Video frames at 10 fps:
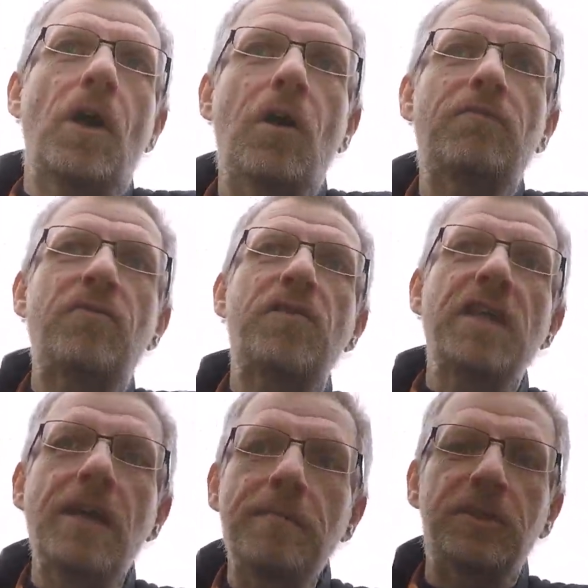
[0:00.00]
of the
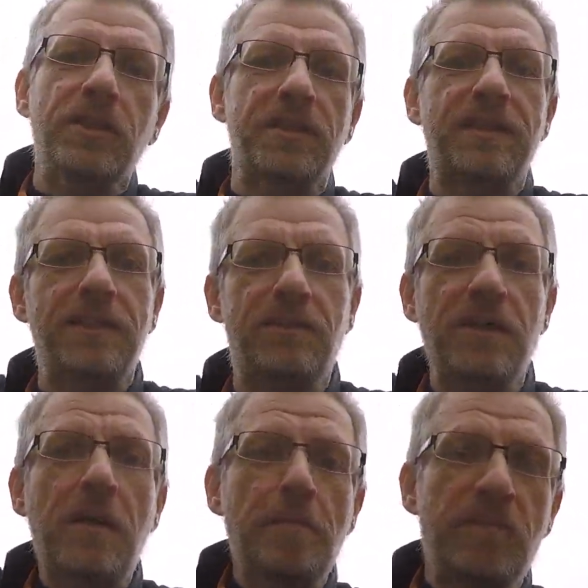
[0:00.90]
images that
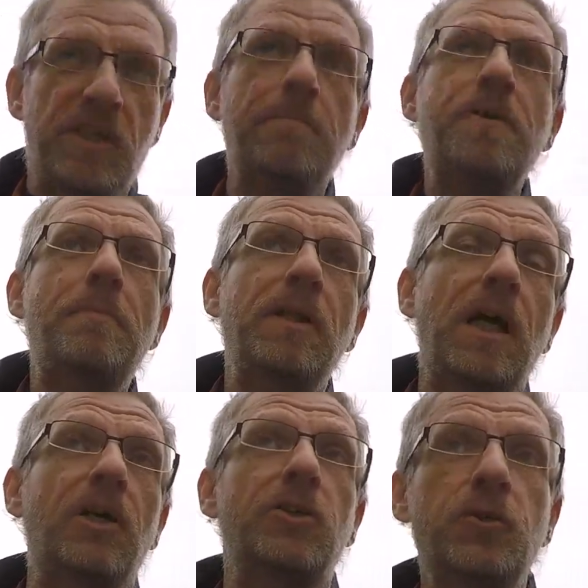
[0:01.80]
some
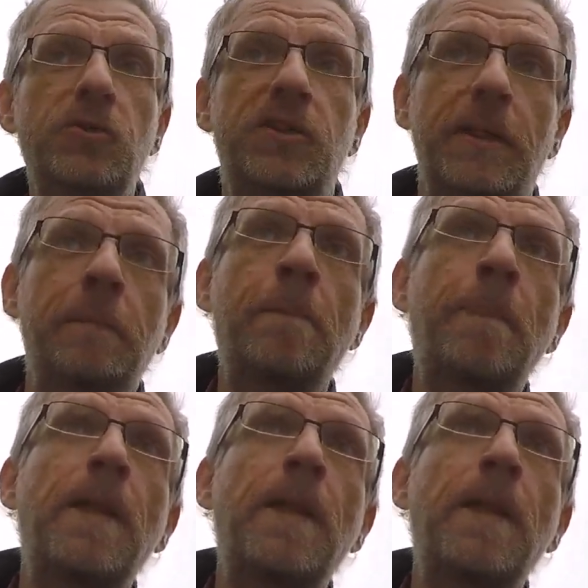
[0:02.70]
people are using